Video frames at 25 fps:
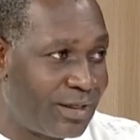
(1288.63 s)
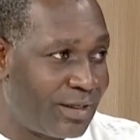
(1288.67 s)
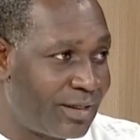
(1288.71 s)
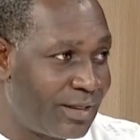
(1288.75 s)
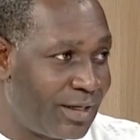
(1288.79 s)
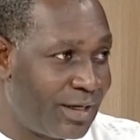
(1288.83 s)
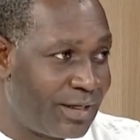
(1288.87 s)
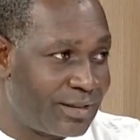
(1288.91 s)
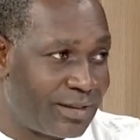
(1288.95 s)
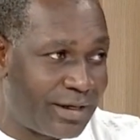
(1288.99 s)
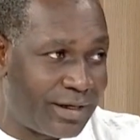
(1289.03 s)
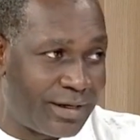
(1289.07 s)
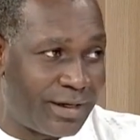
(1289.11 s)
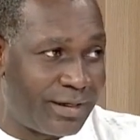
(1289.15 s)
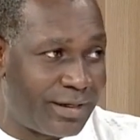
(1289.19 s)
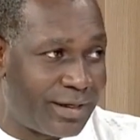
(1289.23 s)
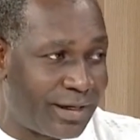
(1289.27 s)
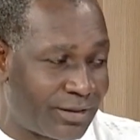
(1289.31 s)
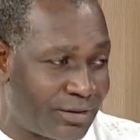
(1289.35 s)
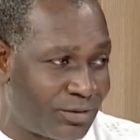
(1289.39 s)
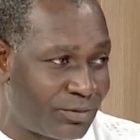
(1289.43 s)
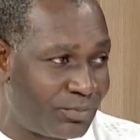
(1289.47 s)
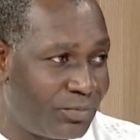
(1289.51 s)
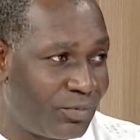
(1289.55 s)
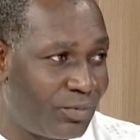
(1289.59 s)
that's around
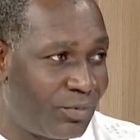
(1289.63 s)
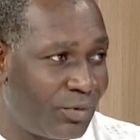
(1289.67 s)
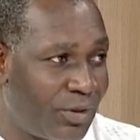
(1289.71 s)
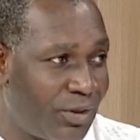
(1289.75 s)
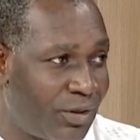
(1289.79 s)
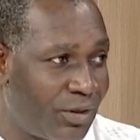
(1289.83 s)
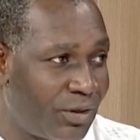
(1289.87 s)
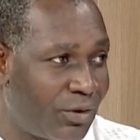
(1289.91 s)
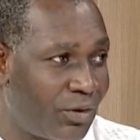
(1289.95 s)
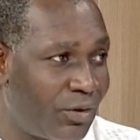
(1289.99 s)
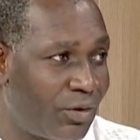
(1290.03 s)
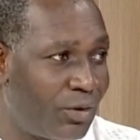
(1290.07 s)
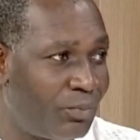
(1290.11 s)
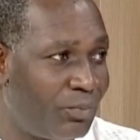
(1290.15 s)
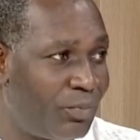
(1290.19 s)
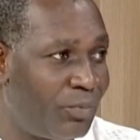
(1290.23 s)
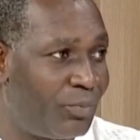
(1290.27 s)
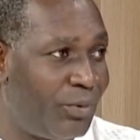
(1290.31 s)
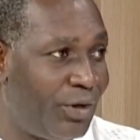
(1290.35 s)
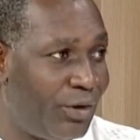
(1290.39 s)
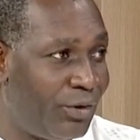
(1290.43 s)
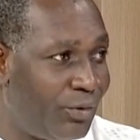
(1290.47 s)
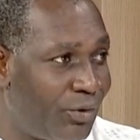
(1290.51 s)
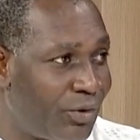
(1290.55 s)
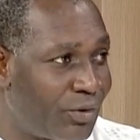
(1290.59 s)
that
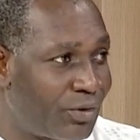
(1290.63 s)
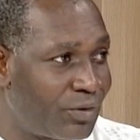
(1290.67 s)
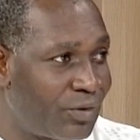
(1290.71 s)
period.